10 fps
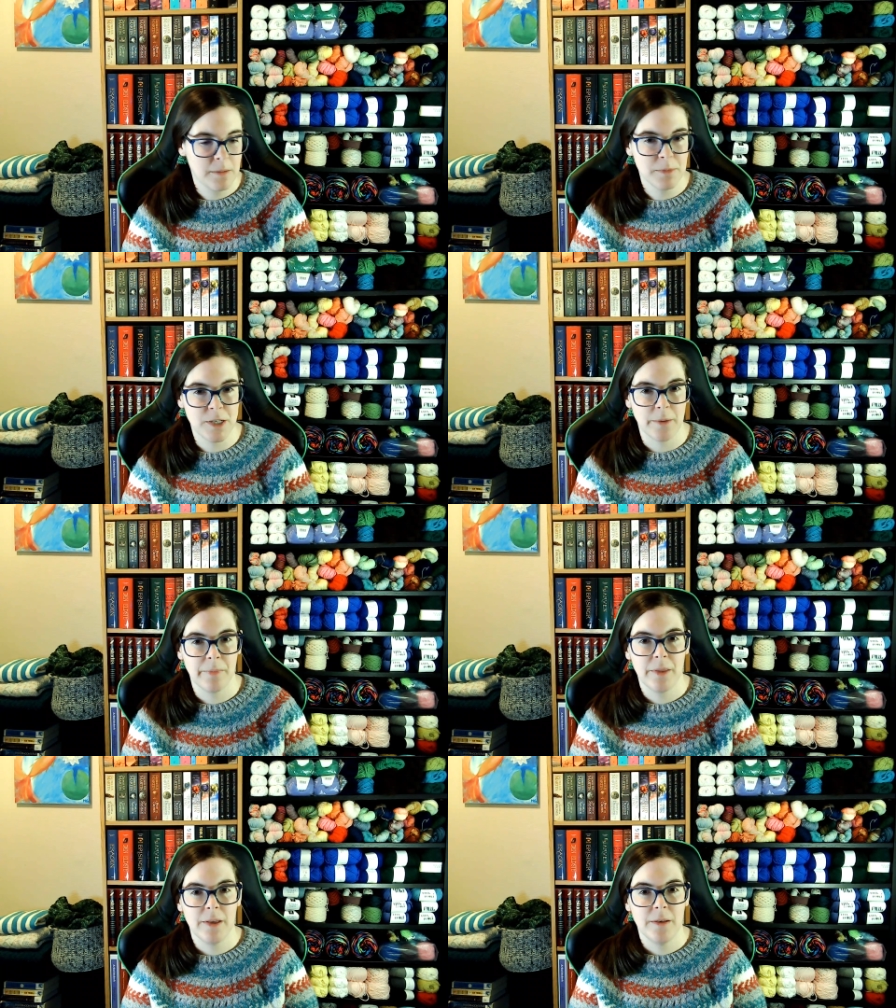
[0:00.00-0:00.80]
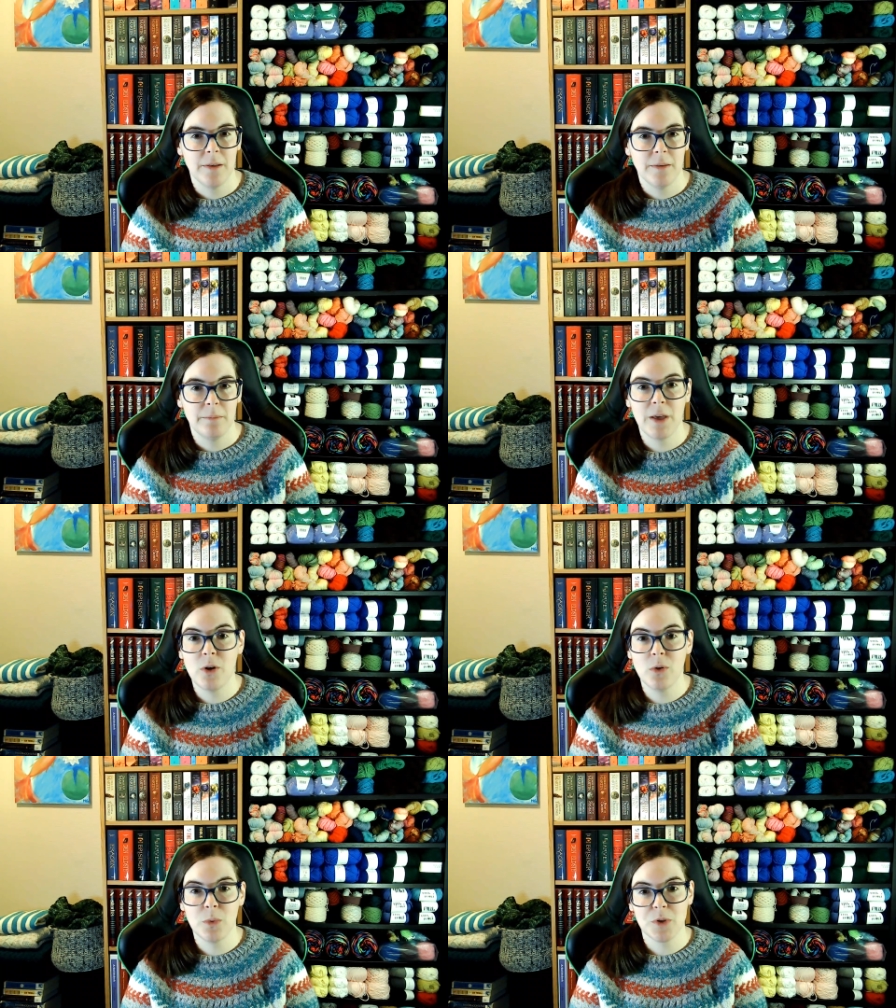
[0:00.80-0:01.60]
But yeah, my
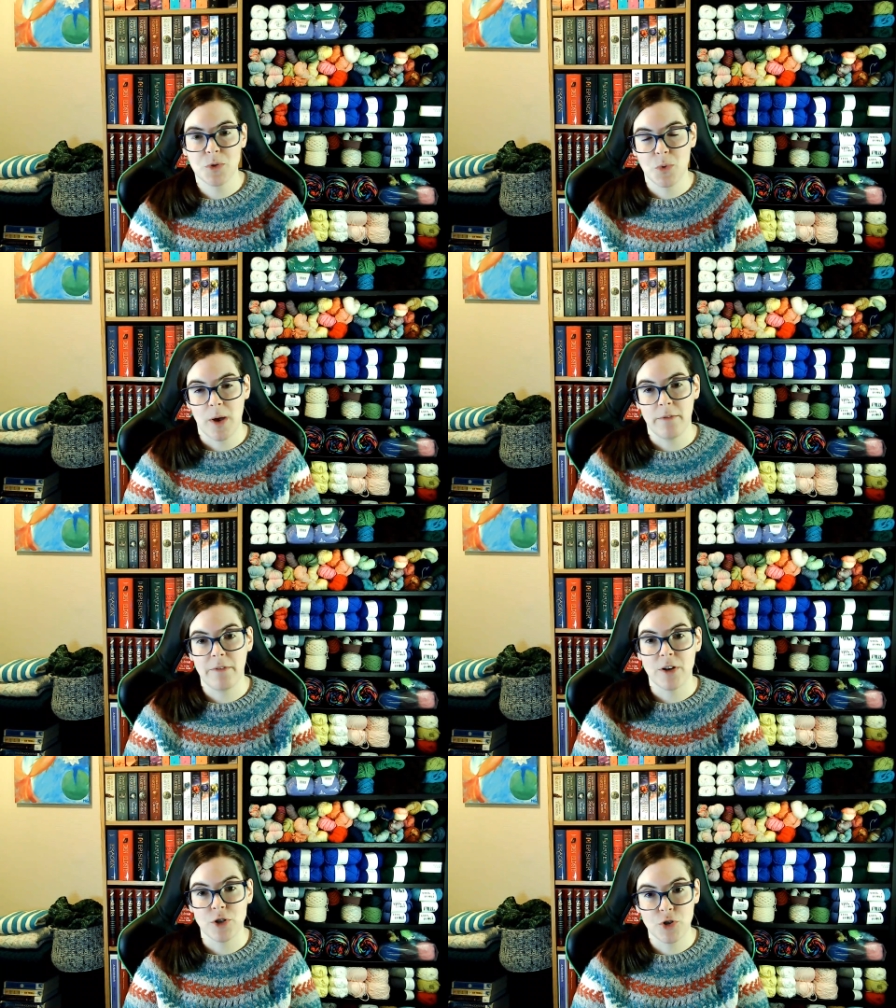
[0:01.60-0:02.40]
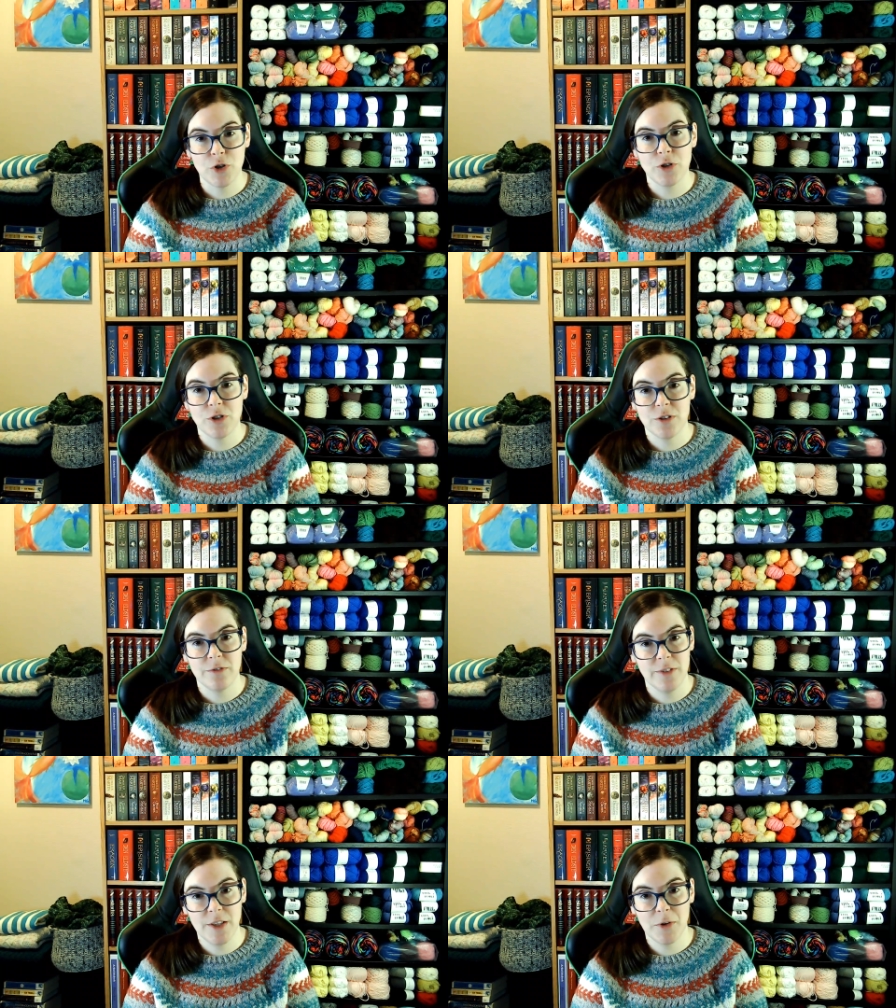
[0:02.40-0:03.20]
goal was to have a very short
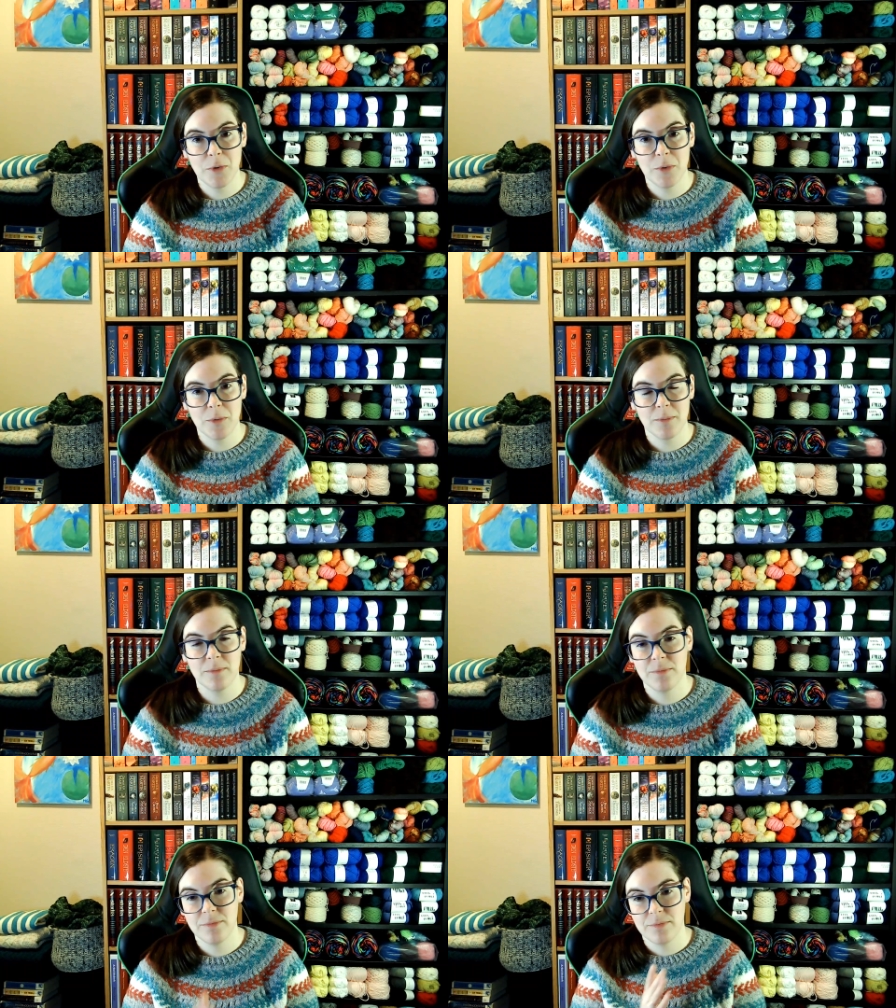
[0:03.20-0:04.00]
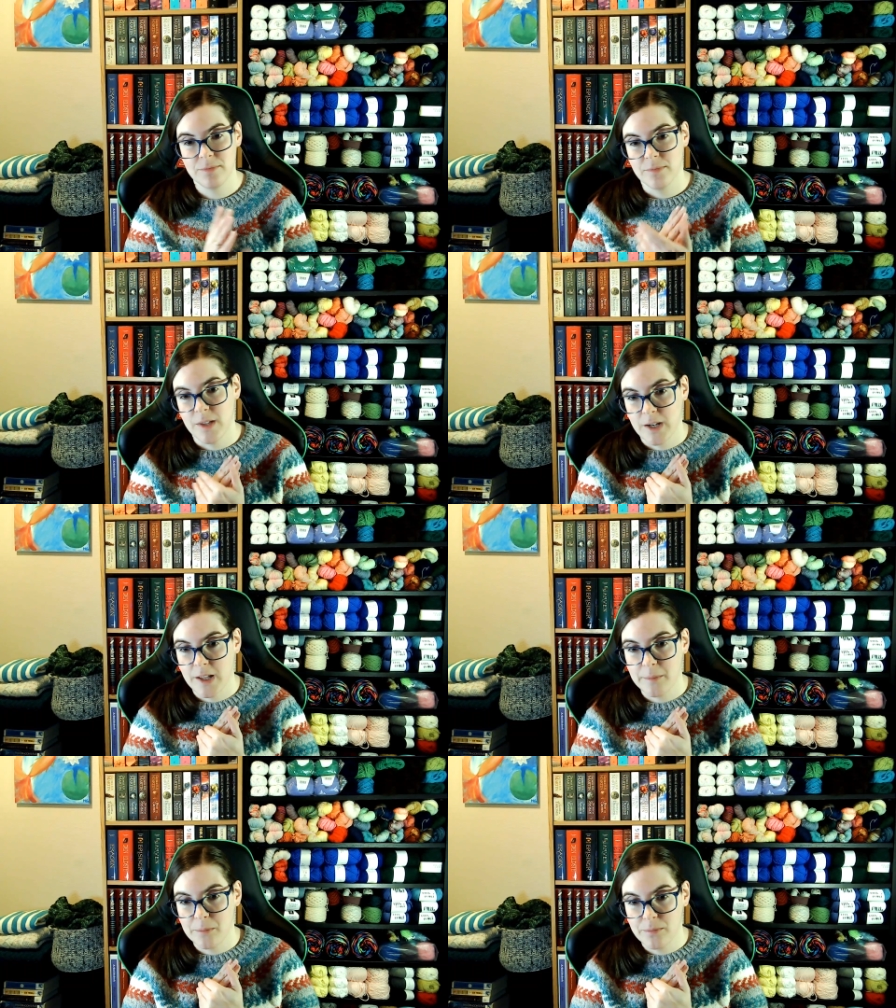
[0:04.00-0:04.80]
video, and
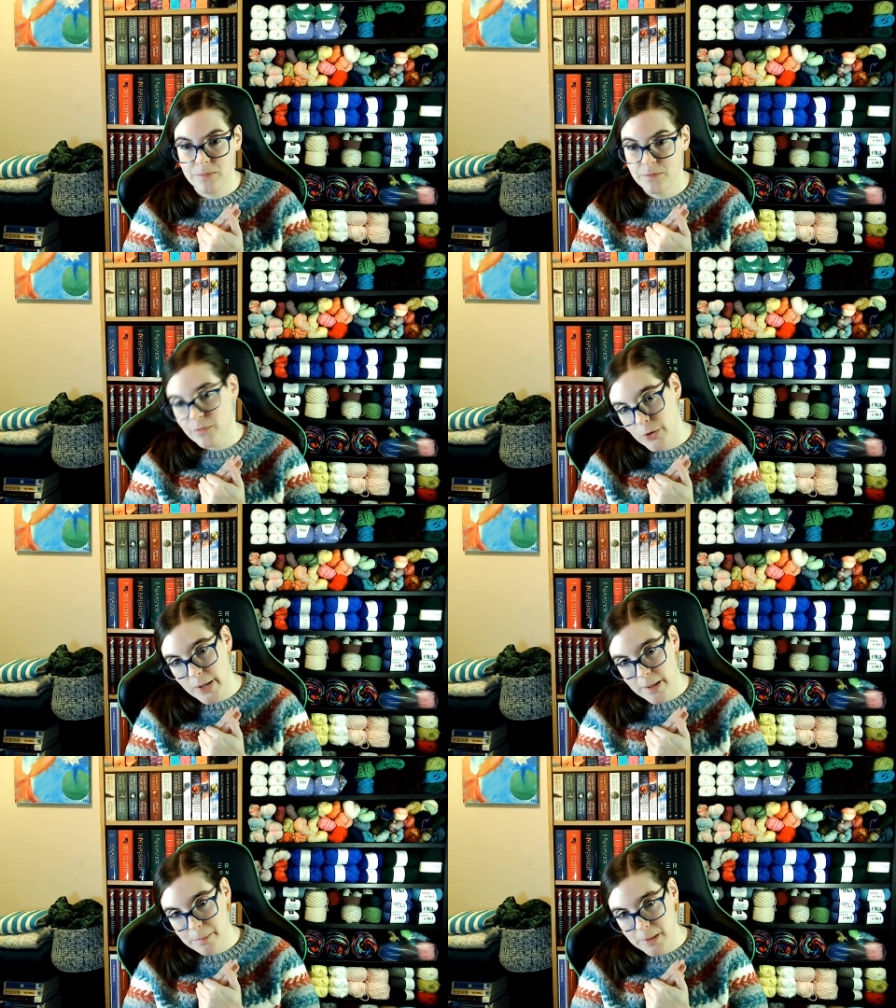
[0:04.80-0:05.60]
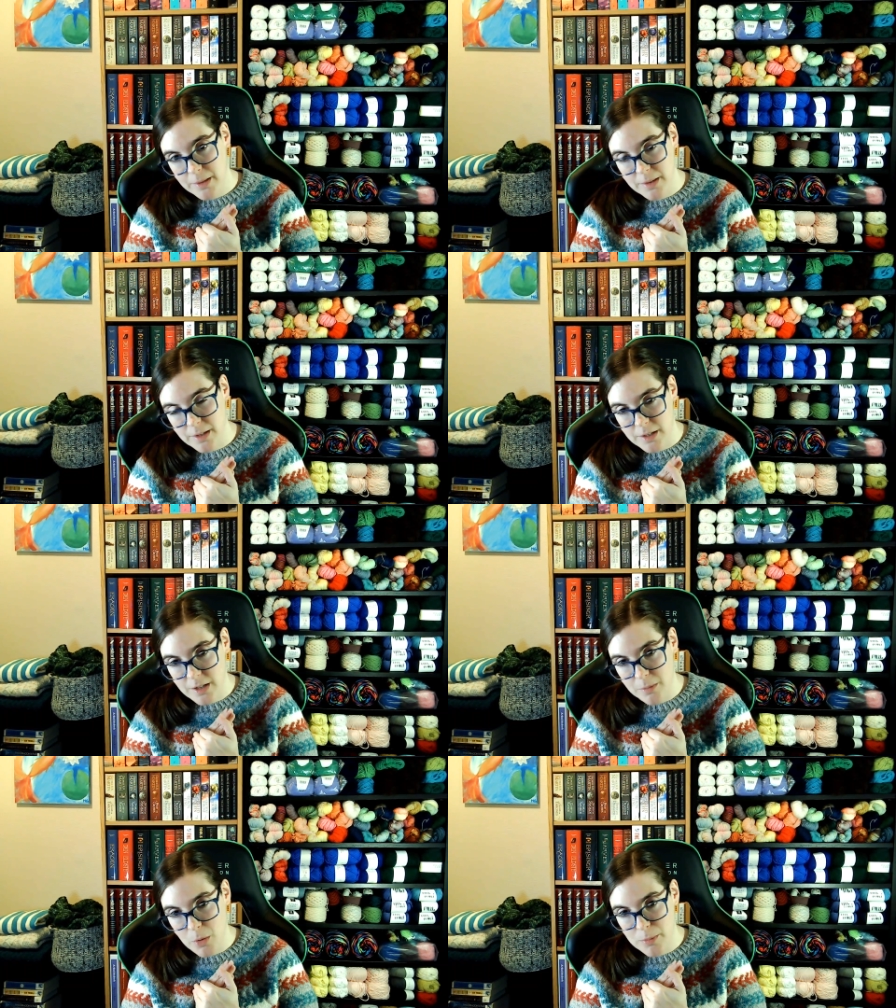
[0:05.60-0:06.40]
I'm very happy that at
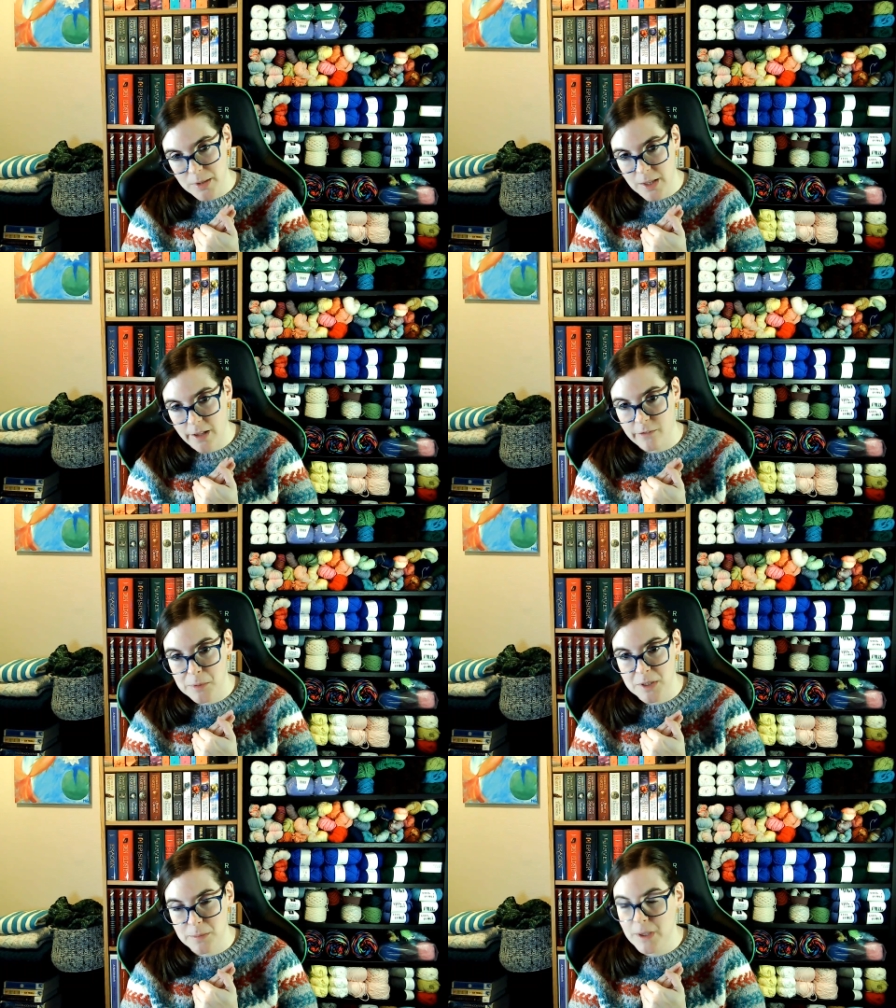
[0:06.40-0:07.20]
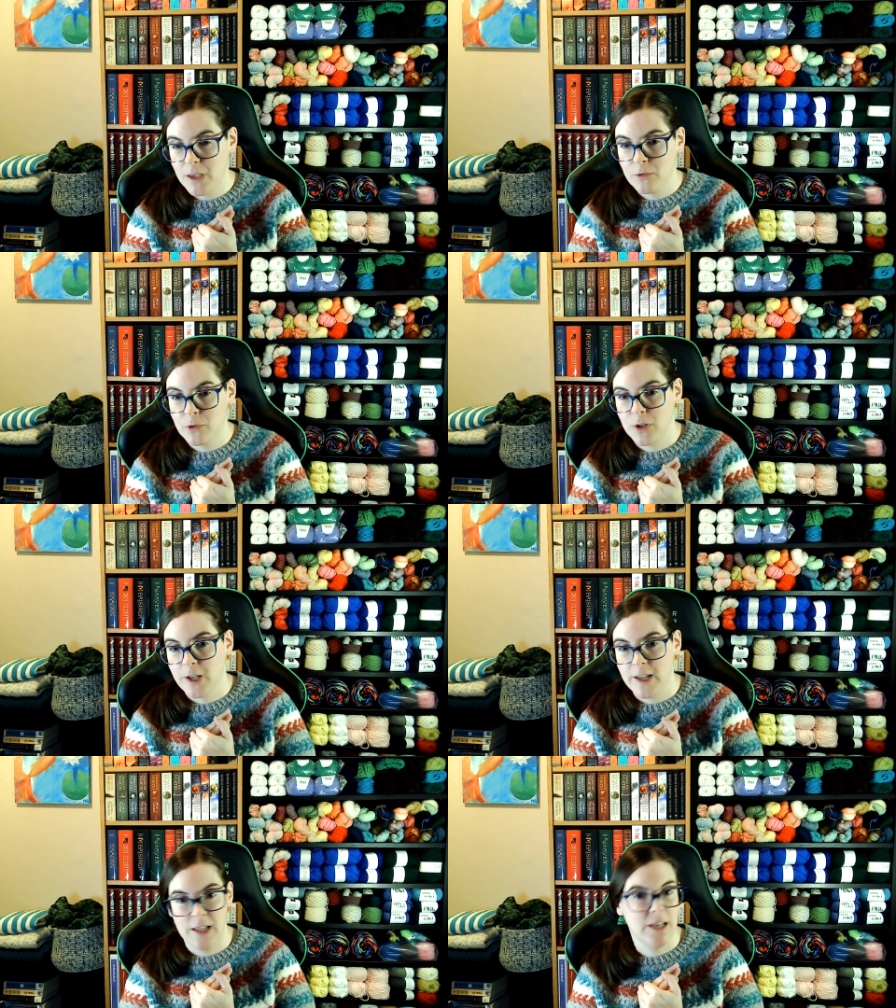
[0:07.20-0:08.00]
the moment I have been speaking for
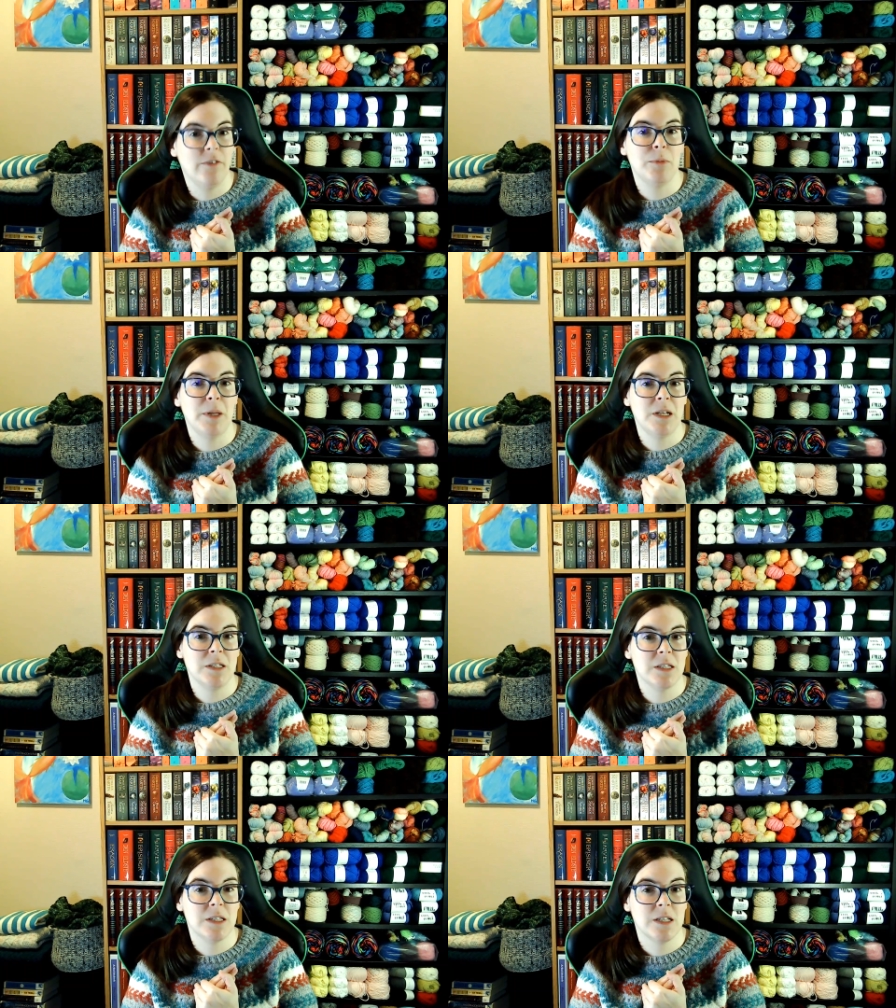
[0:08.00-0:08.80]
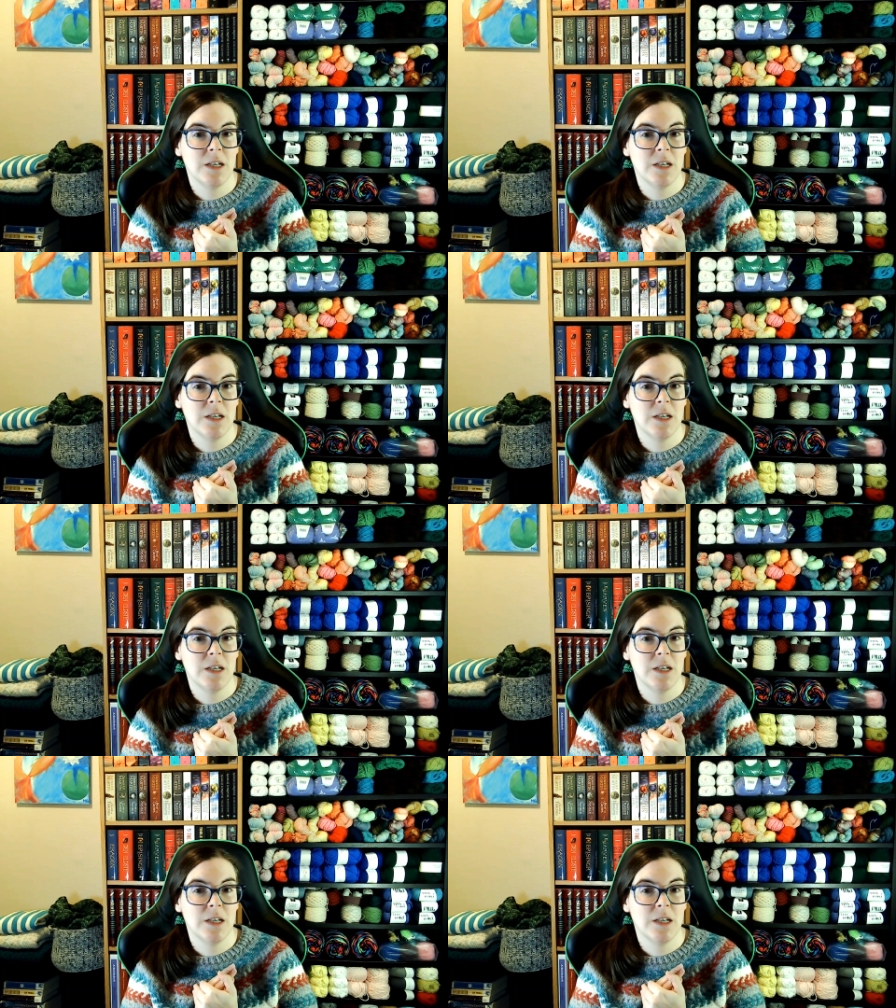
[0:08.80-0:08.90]
like 11 minutes.